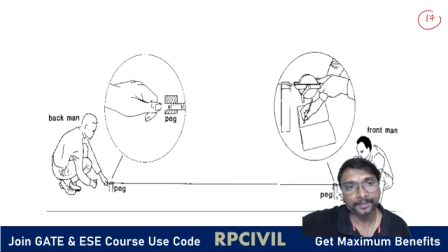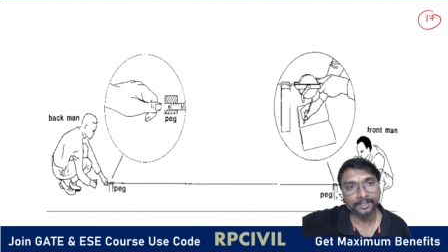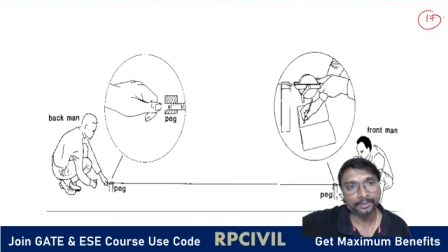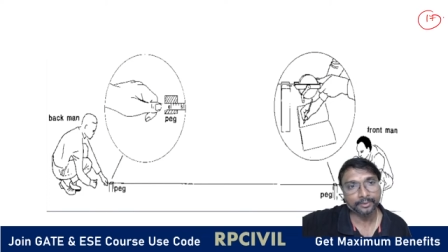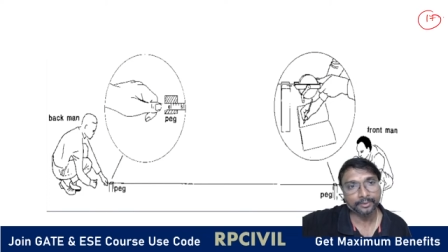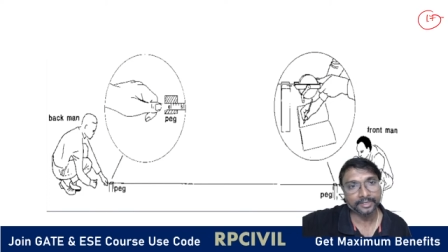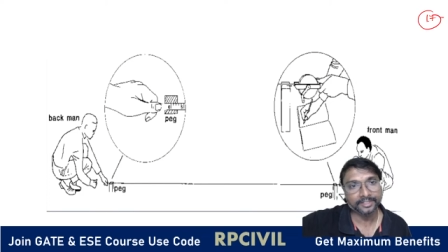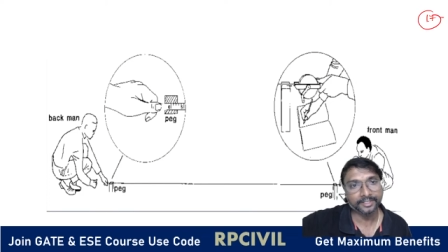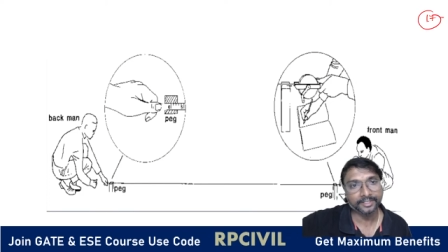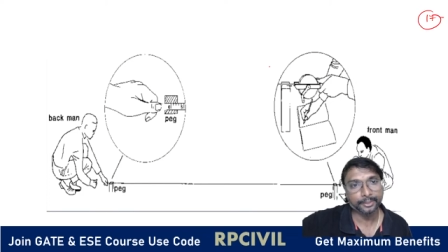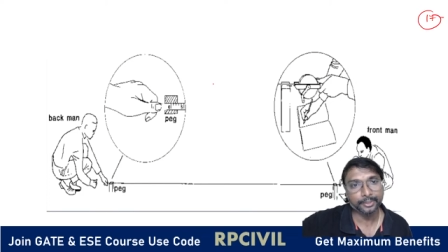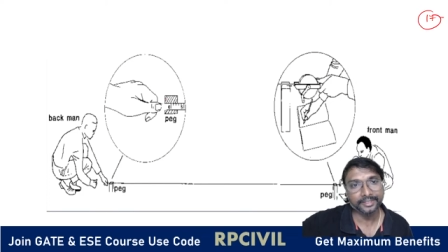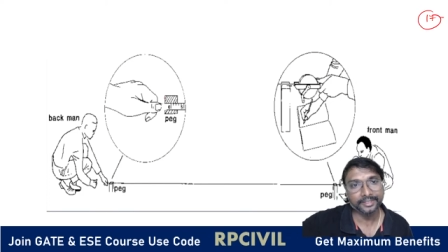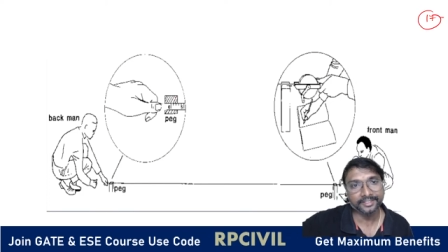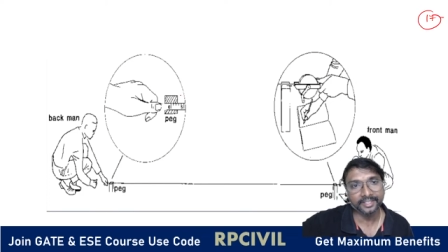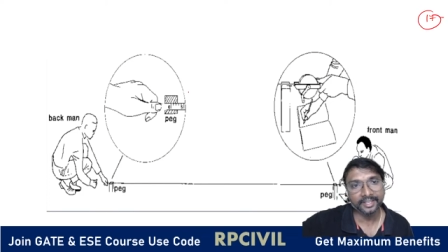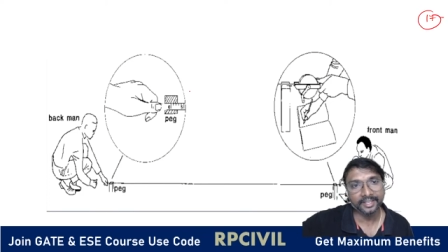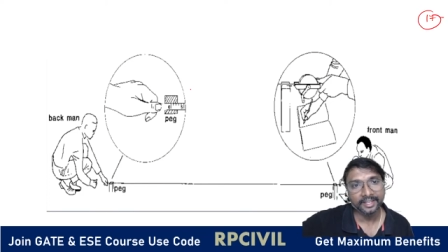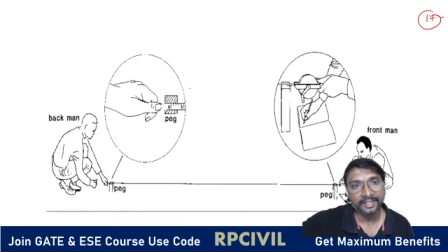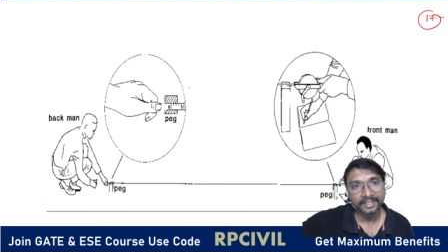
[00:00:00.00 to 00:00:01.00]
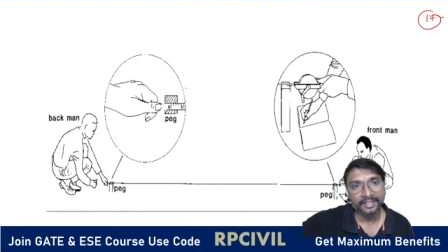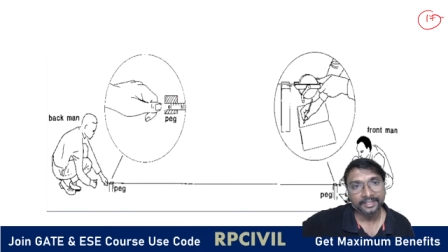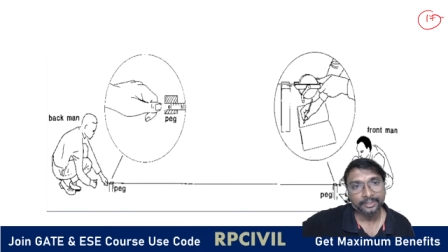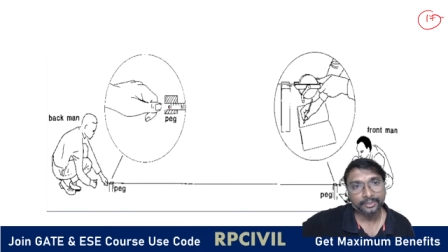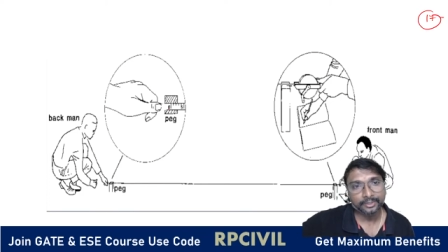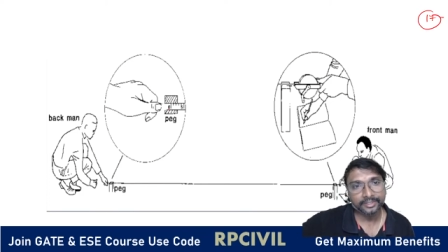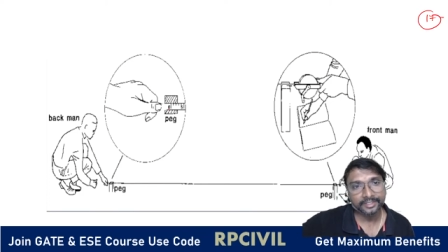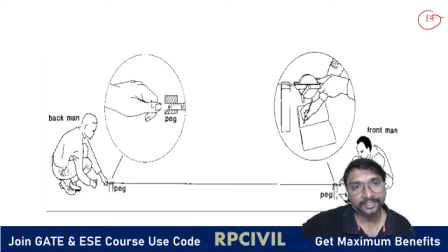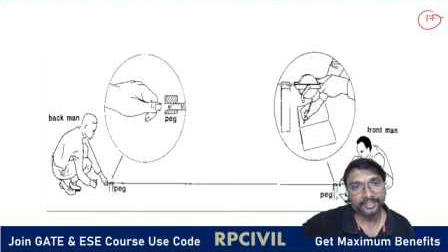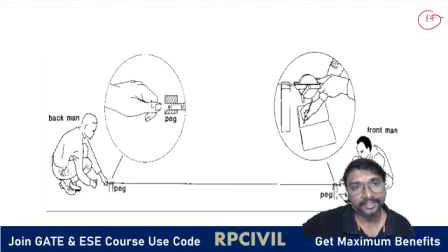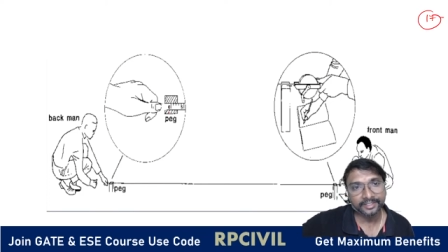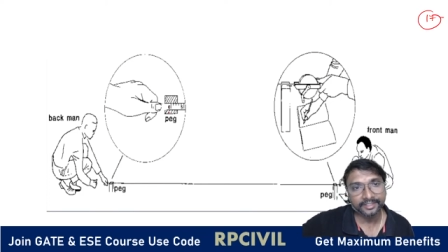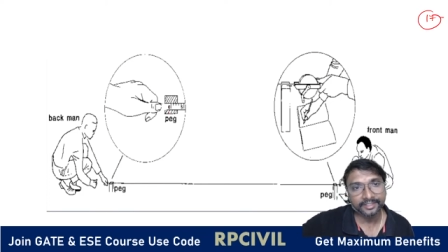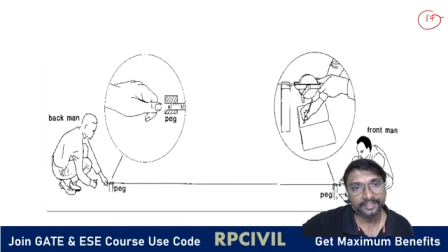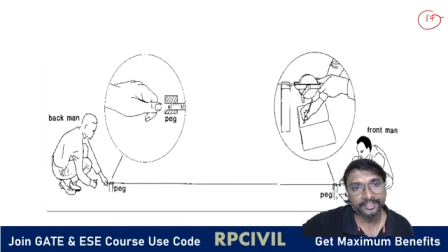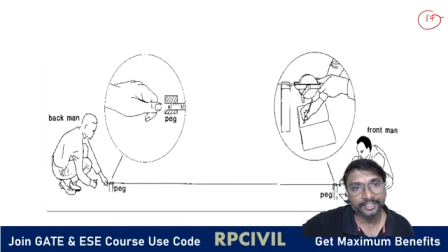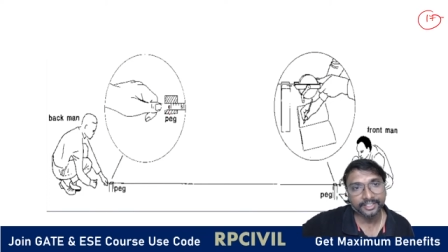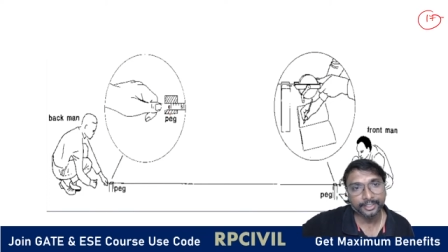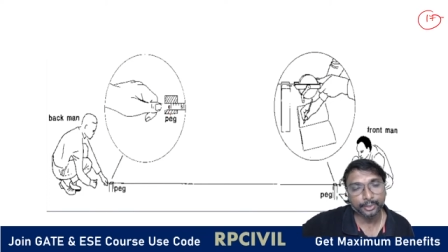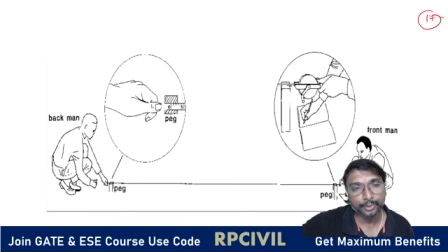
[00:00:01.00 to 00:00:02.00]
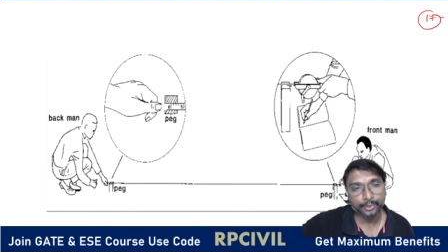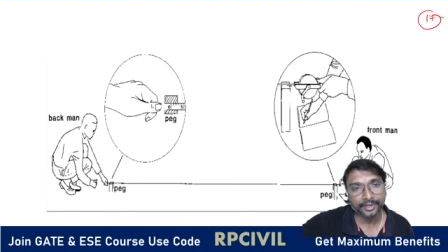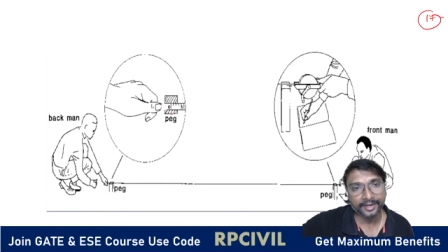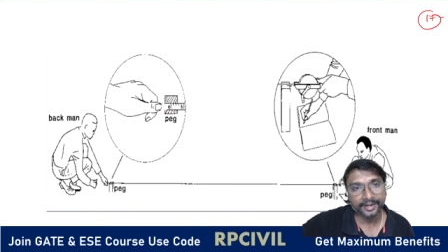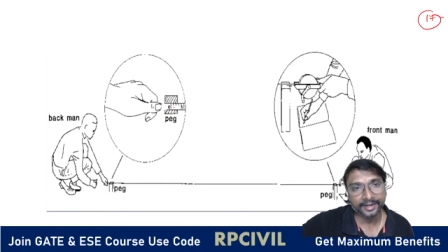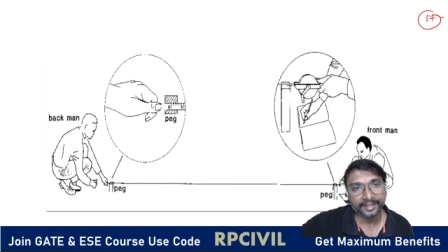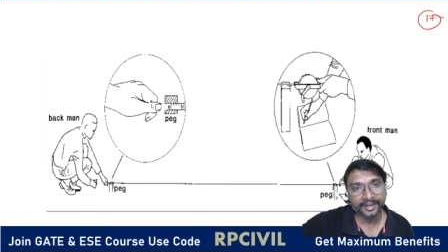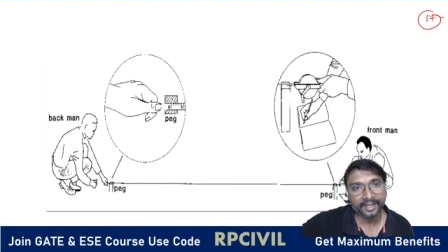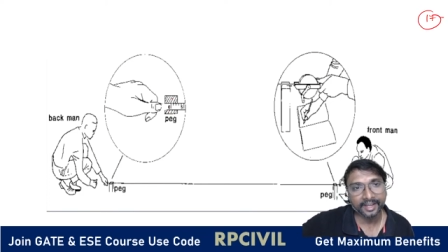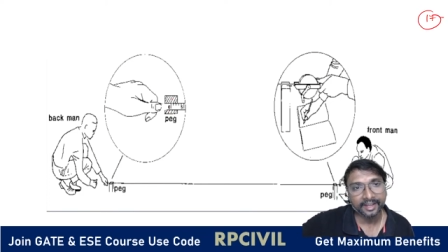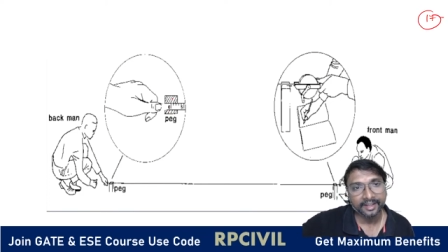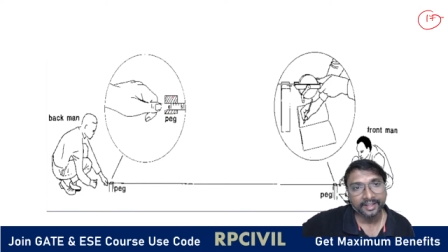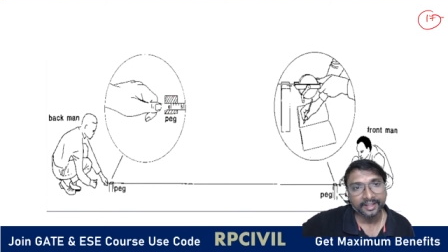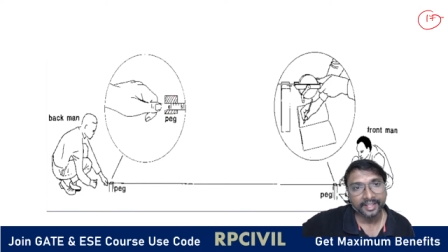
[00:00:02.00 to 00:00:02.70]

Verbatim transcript: so what is it you can say? So this is a zero reading, na?